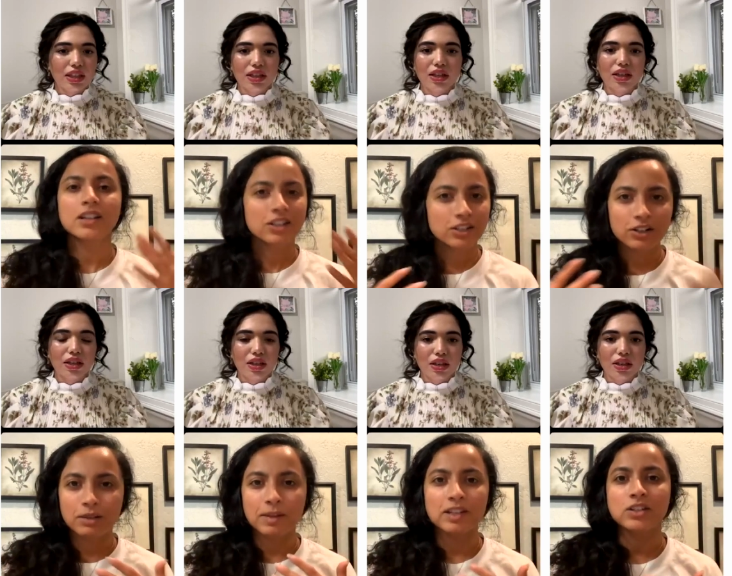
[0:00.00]
Speaker 1: you know what i
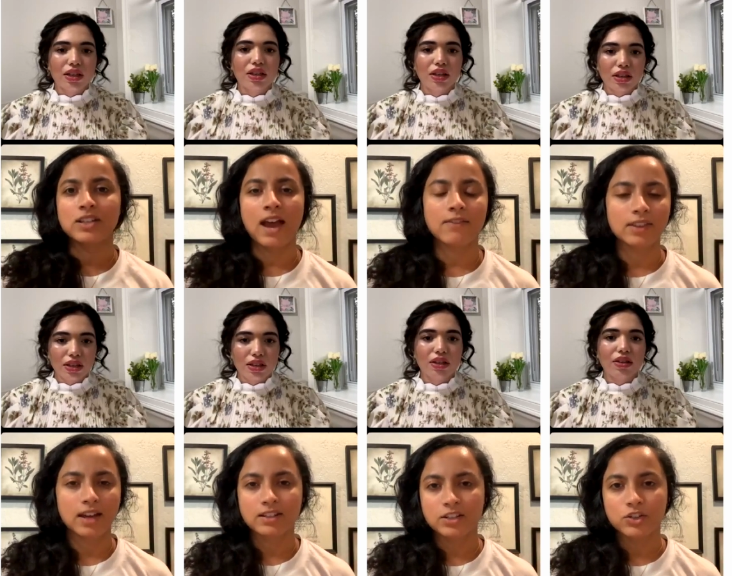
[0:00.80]
mean just having that
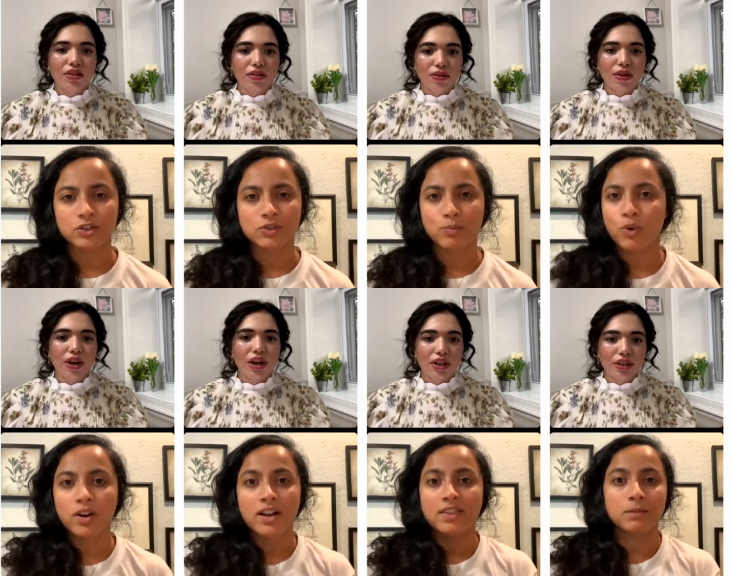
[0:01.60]
additional support
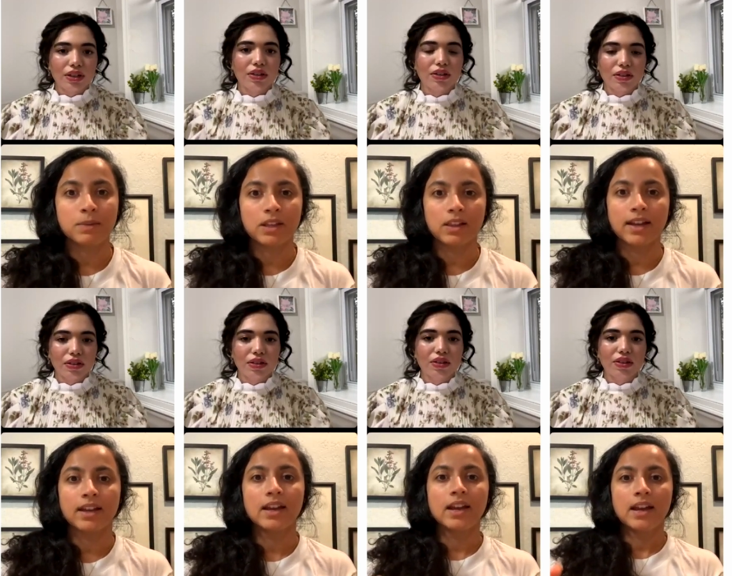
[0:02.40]
and then being like
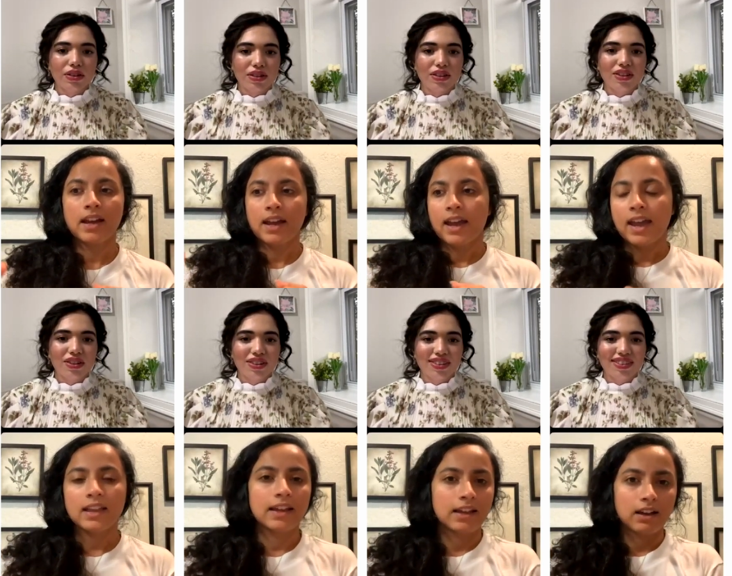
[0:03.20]
hey
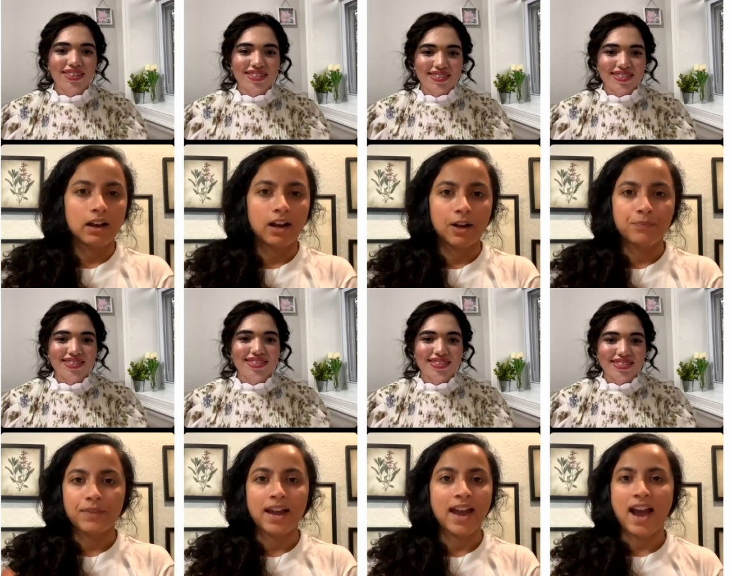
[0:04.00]
like um,
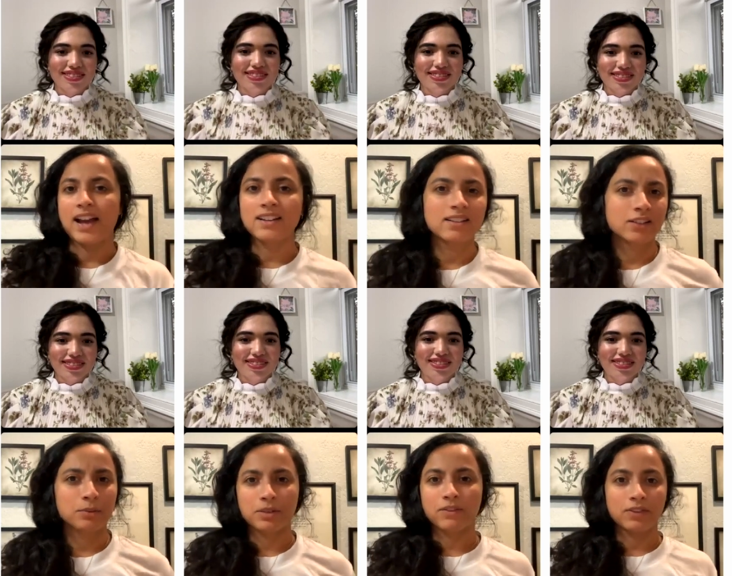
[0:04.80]
i had a little
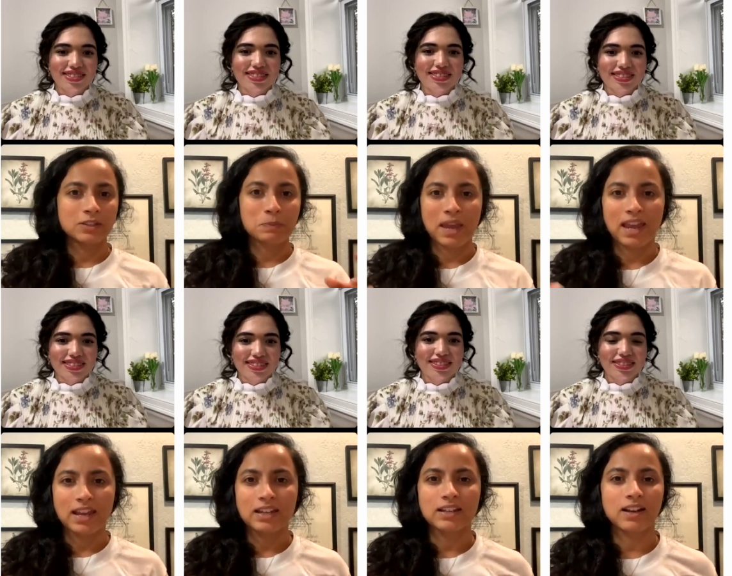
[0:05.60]
bit of this
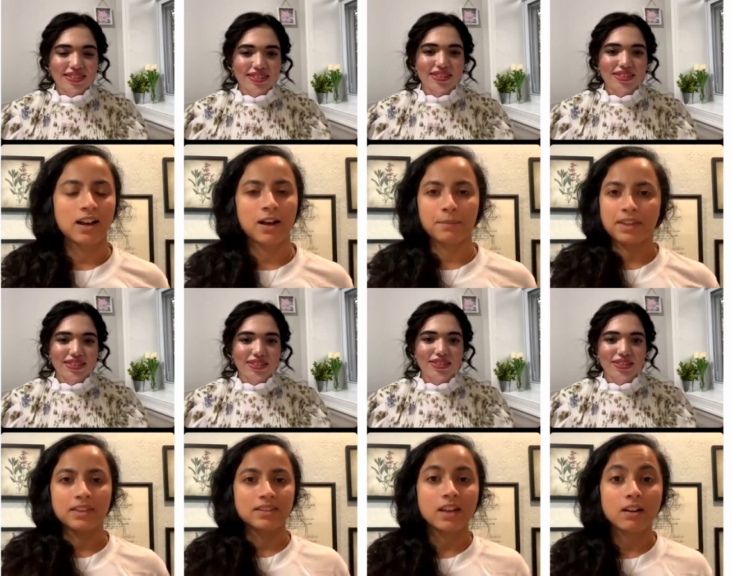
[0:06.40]
pain um, in
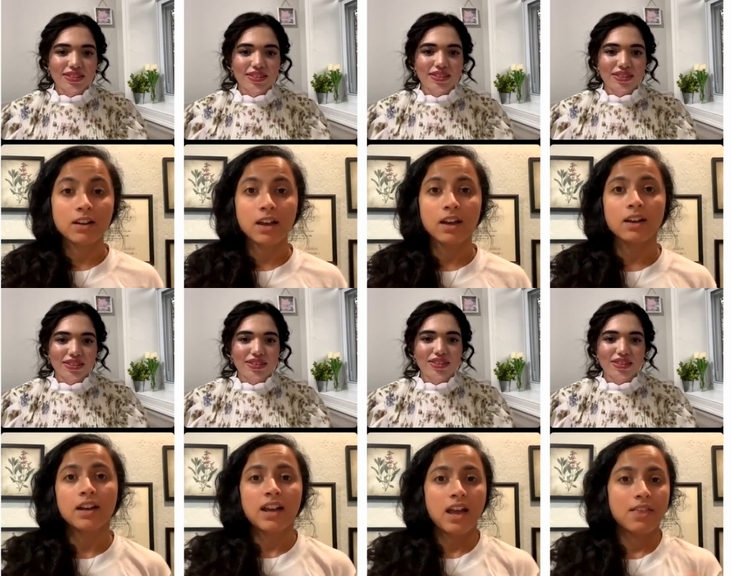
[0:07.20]
this area
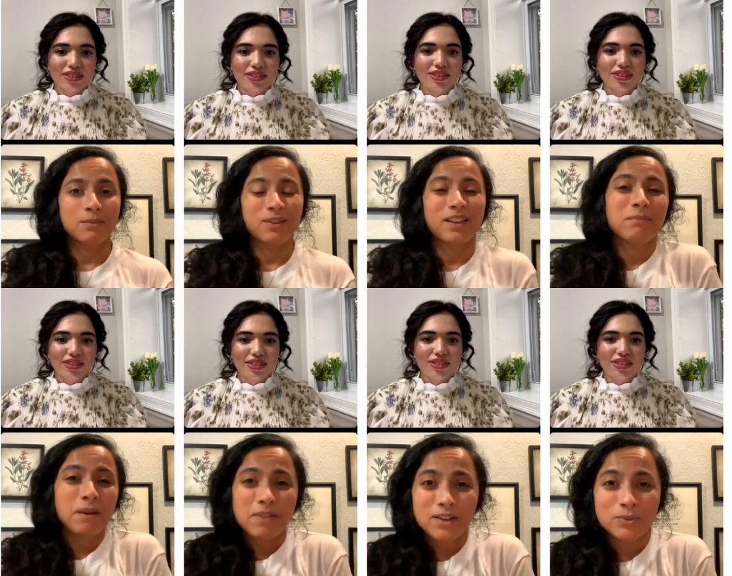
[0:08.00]
and then be like
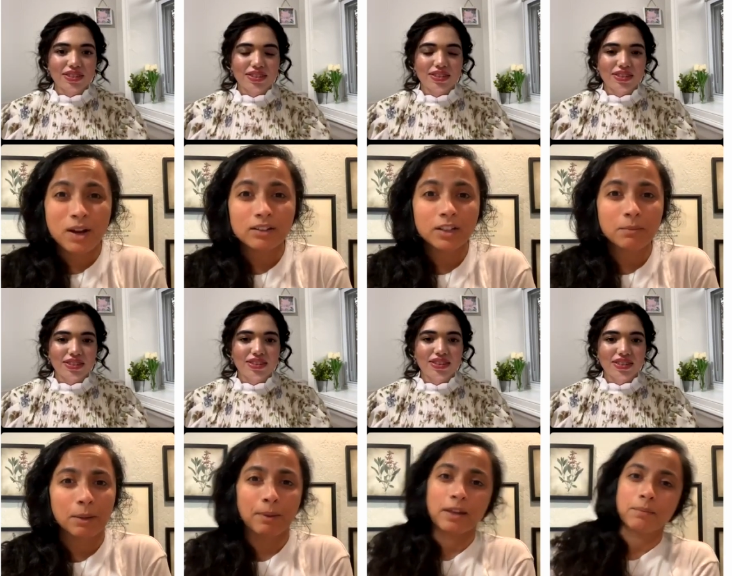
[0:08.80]
maybe that was round
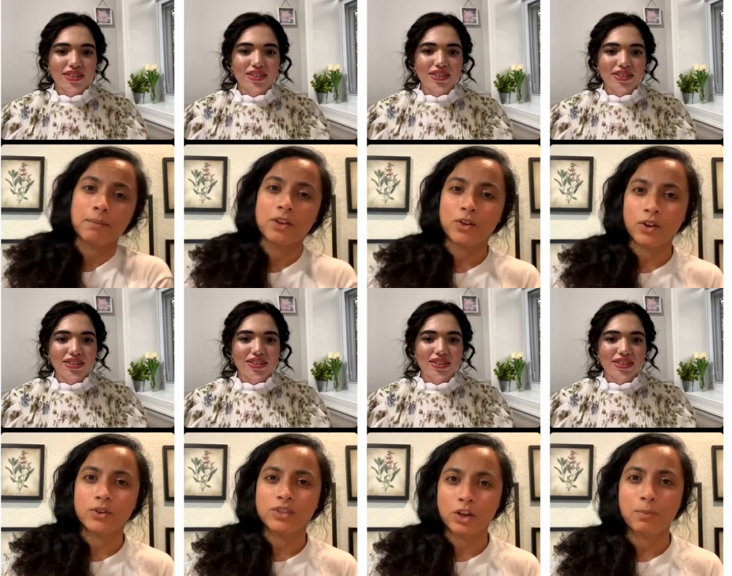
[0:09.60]
ligament pain maybe you could go
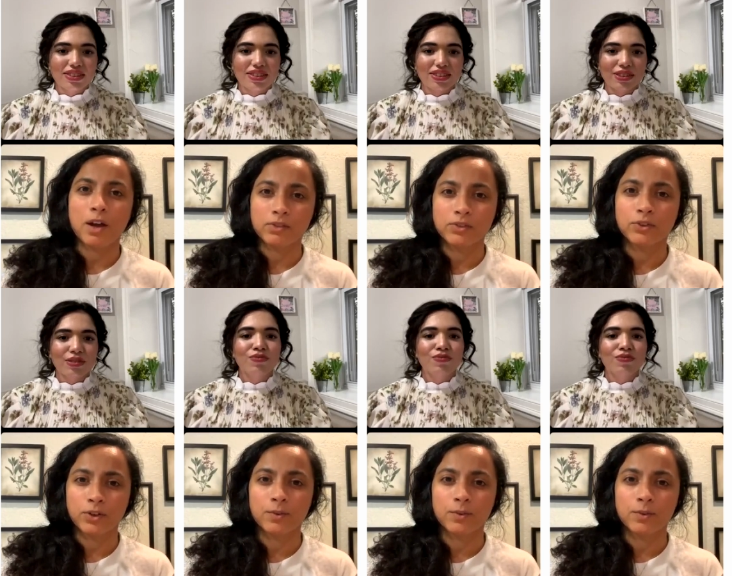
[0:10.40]
see your pelvic floor